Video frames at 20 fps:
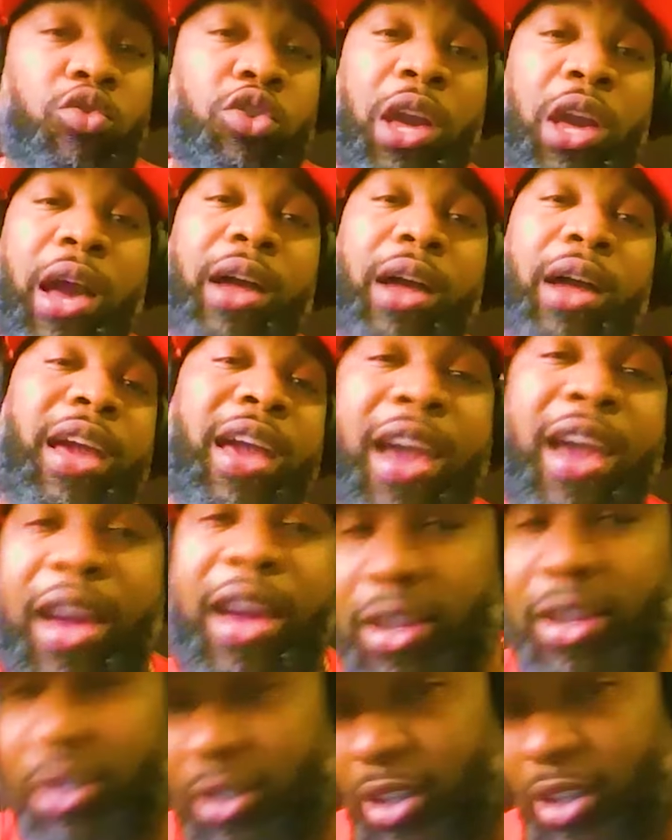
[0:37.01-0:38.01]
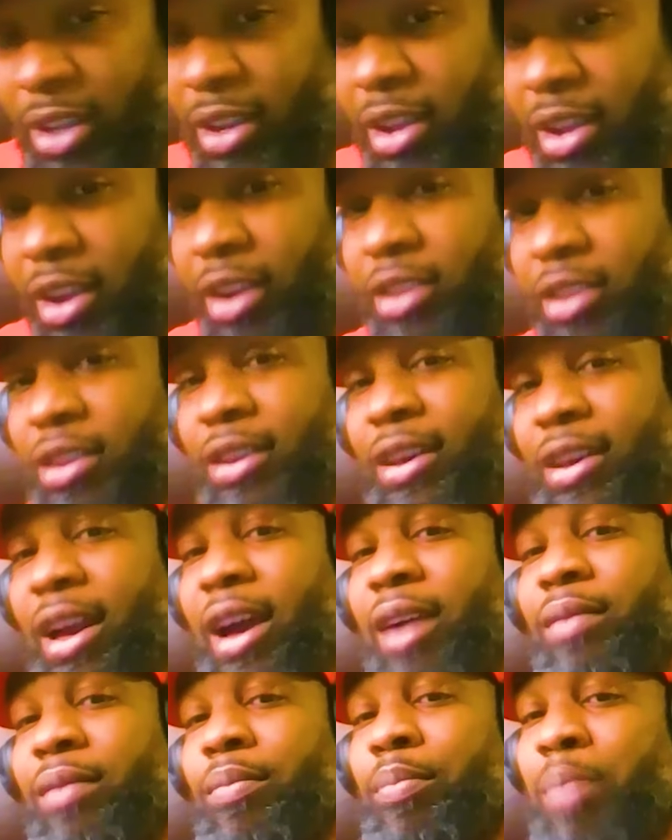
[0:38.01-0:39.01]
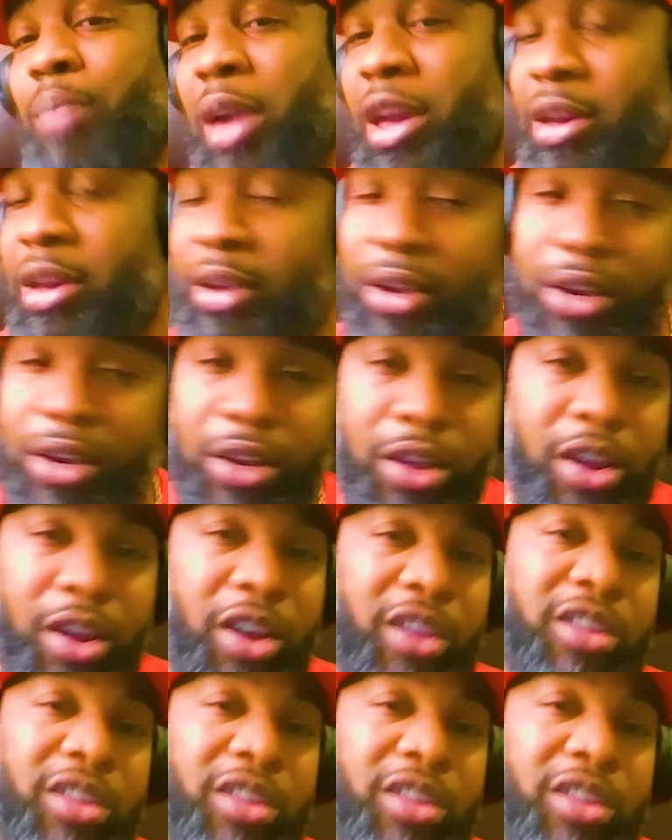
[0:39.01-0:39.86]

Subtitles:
You got Aniston there. You got Baker there.